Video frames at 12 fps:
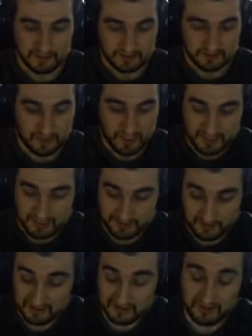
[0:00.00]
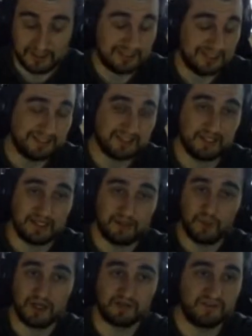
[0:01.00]
So yeah, like let's say
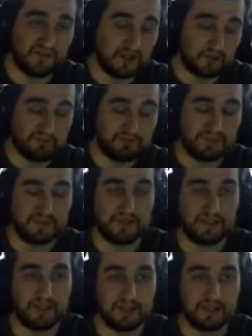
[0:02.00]
we are developing